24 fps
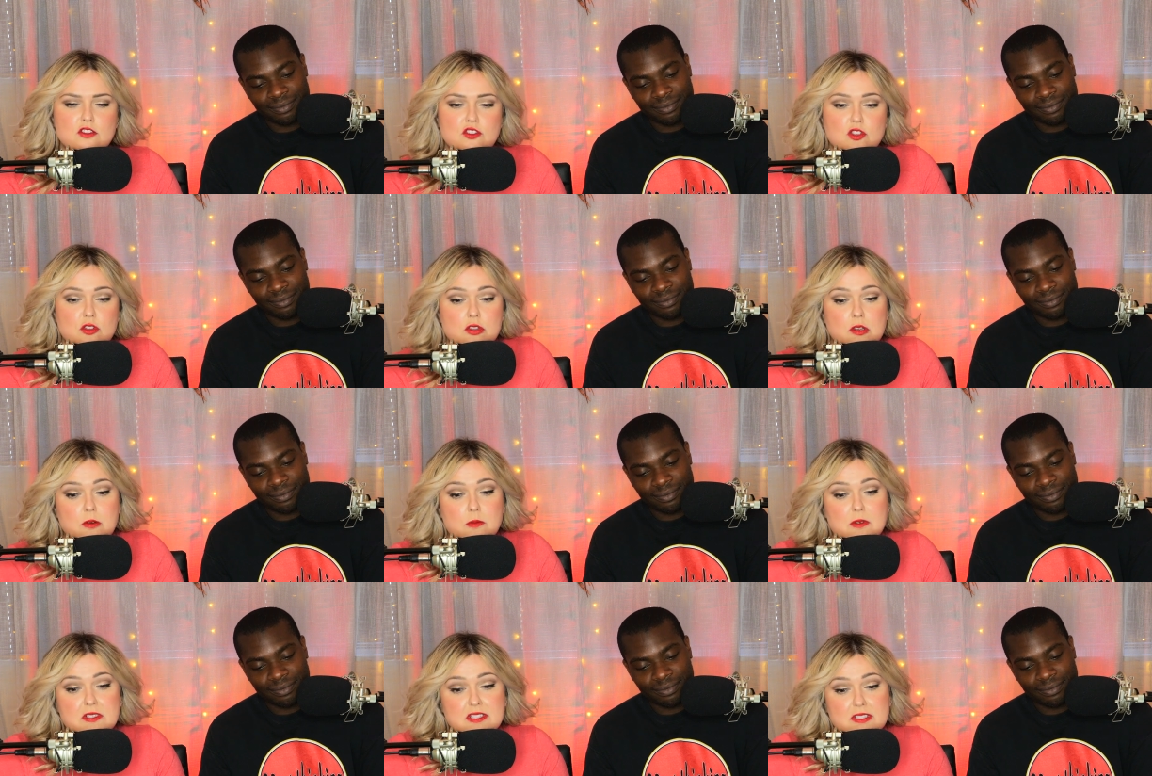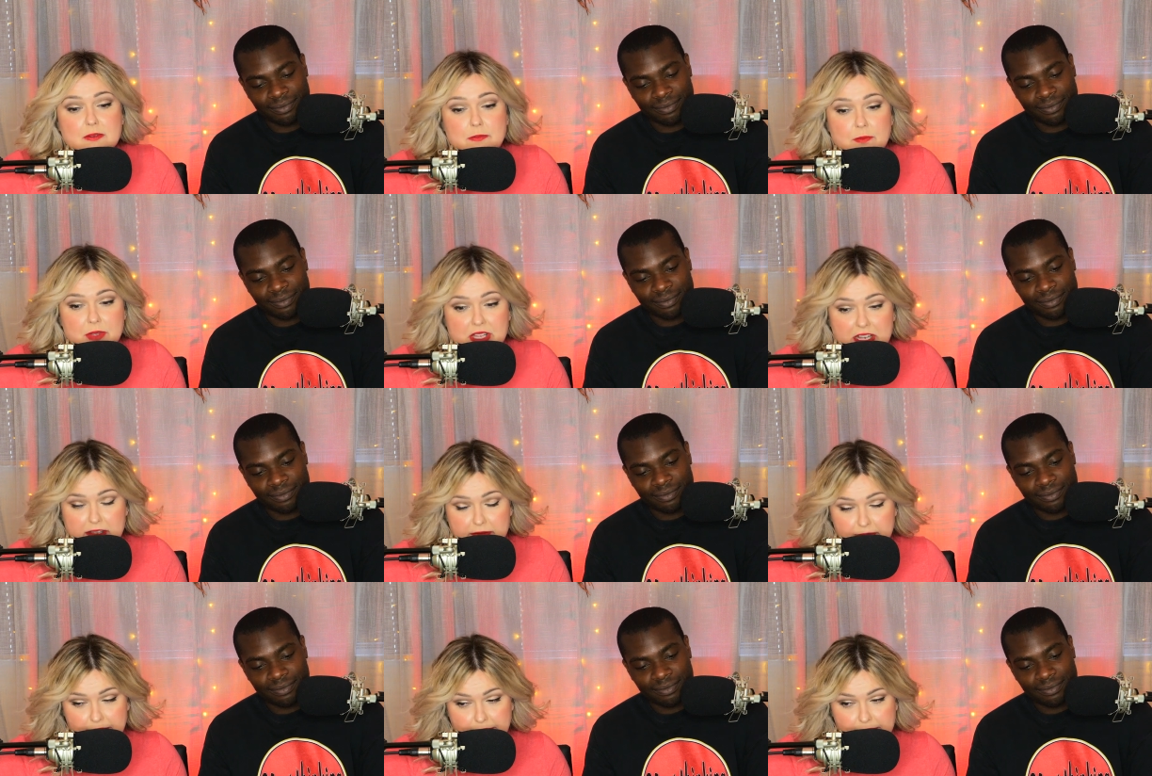Speaker 1: So there was
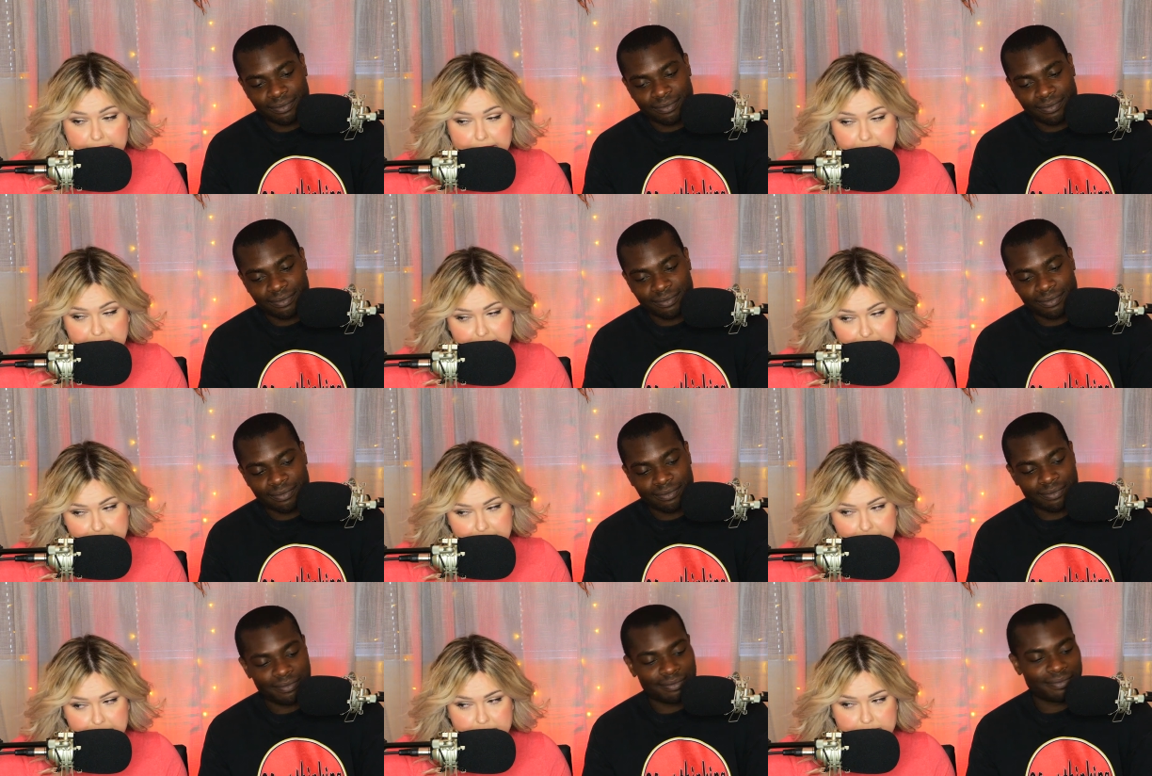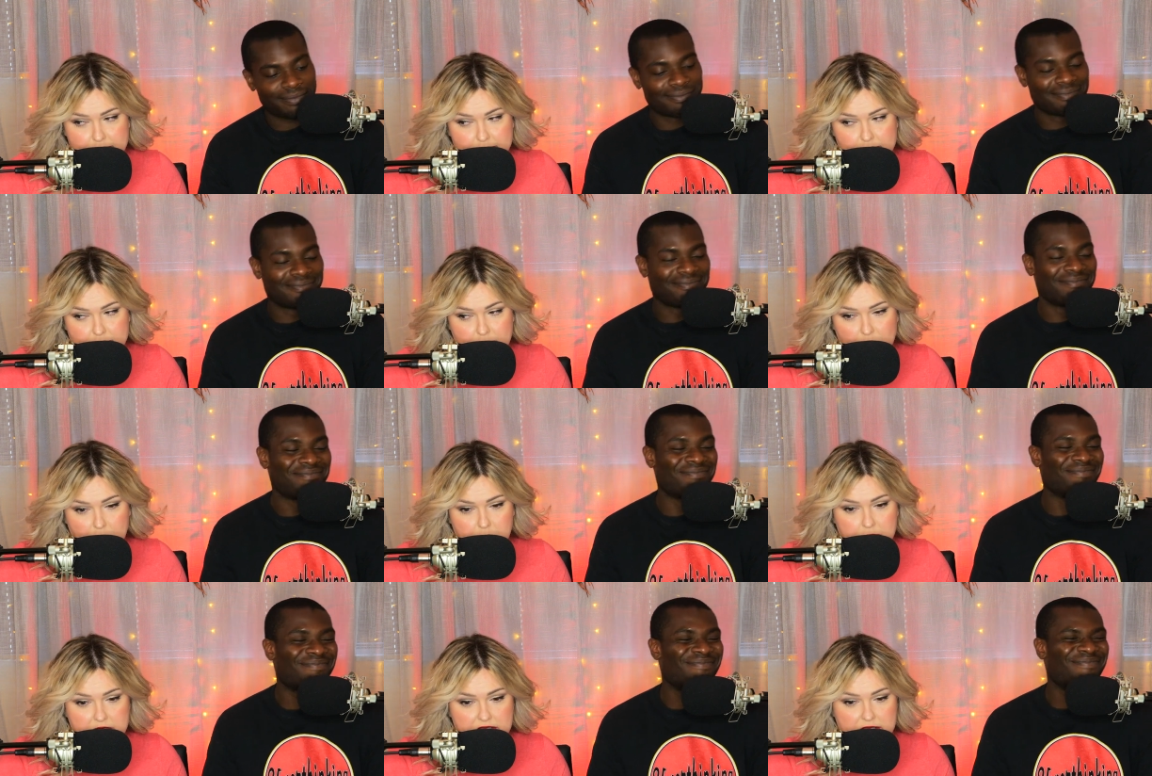some beef.
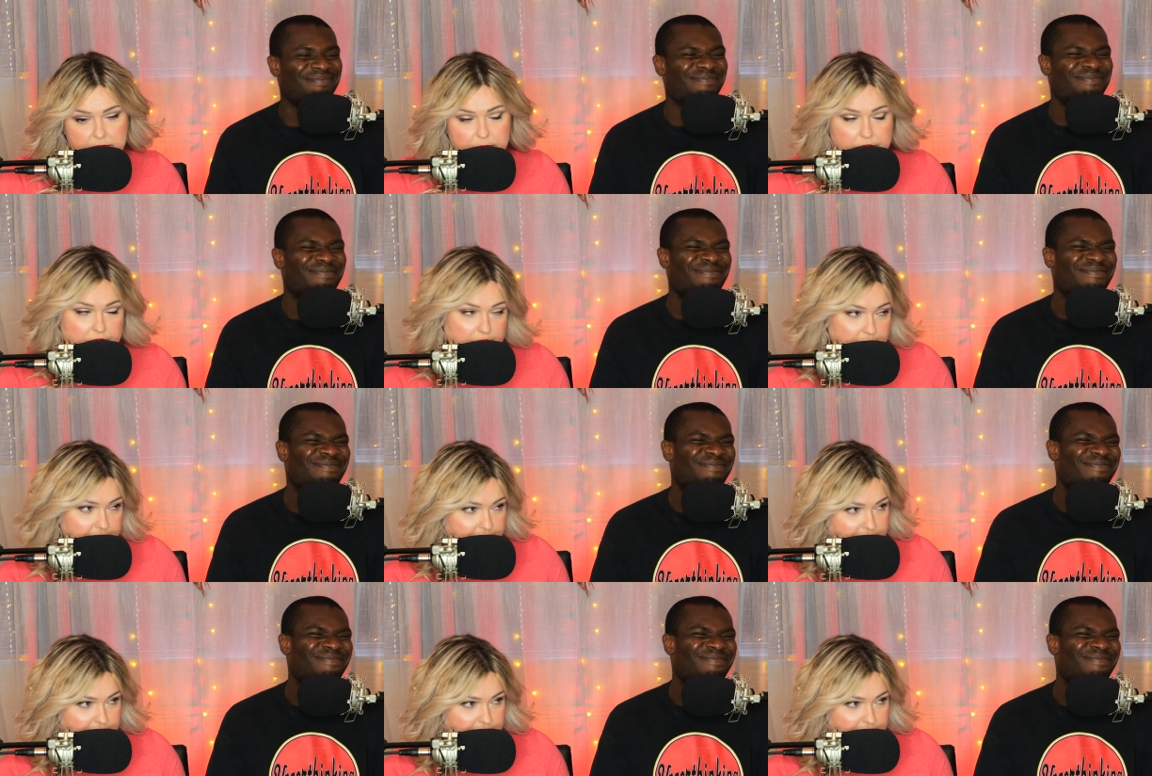There were some hurt